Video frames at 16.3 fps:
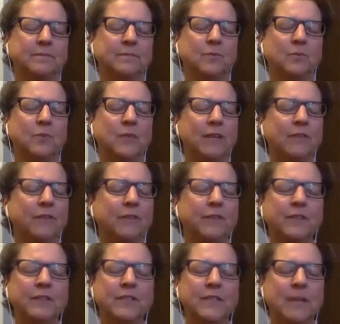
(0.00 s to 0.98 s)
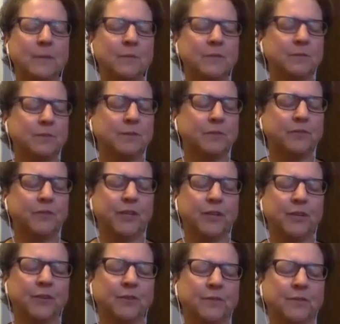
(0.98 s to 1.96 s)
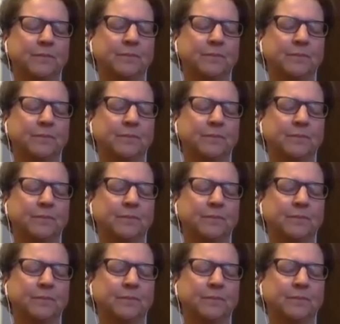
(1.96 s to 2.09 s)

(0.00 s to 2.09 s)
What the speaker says: Whatever feels comfortable for you.